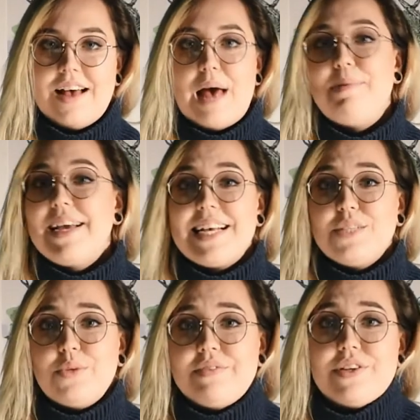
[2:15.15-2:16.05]
I bet
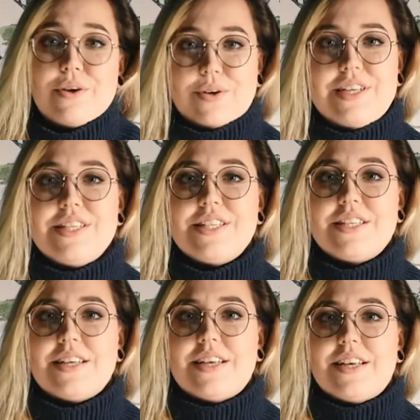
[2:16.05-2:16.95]
guests won't even
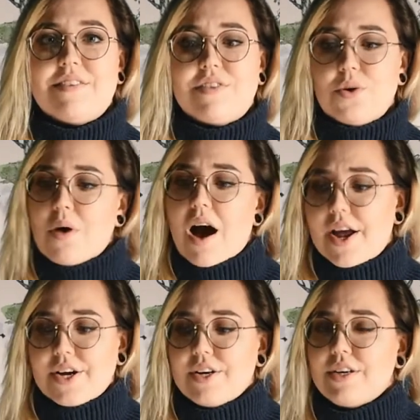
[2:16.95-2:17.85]
notice if you
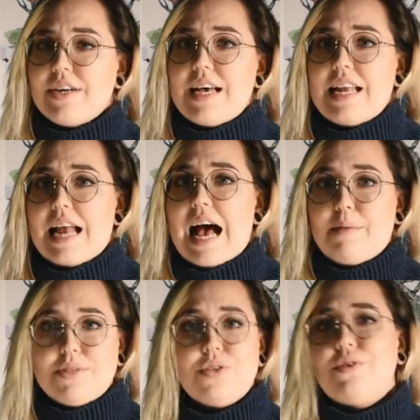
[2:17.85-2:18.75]
hire an
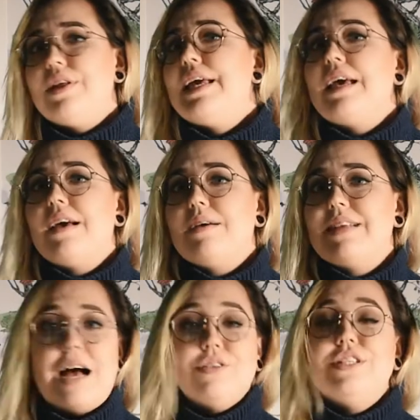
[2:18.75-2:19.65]
absolutely
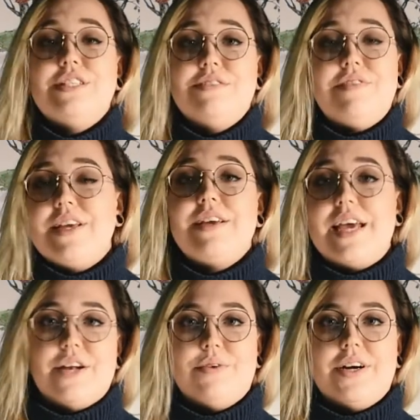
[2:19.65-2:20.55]
talented vegan
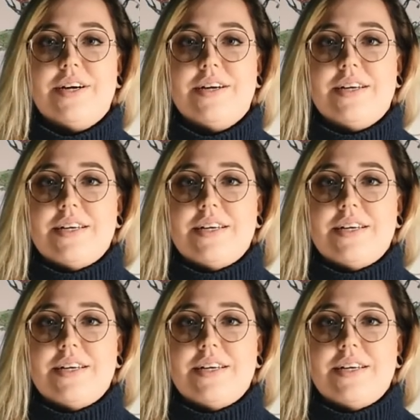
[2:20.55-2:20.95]
caterer.